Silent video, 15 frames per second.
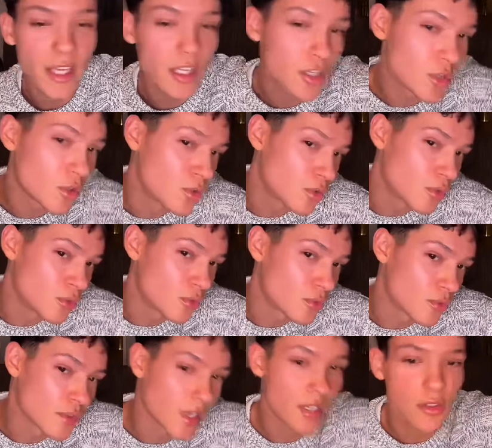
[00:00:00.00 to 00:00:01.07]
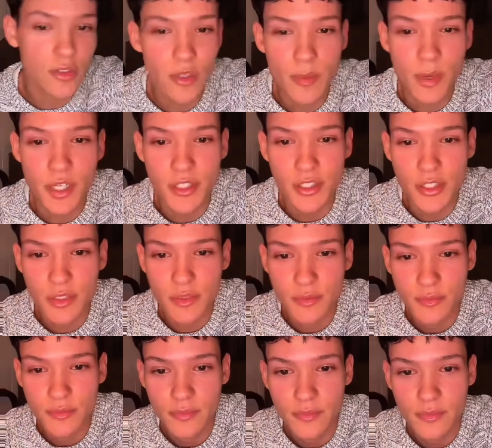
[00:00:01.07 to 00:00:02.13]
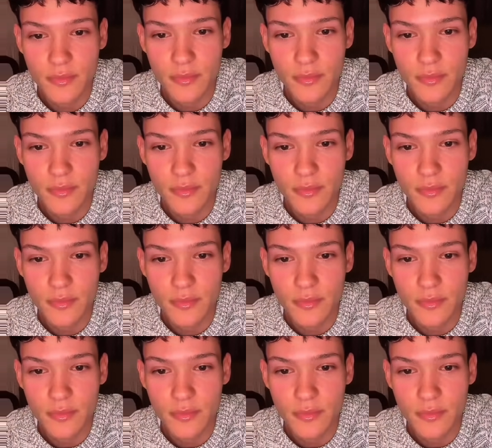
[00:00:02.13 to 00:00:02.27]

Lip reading: Thank you. Thank you so much.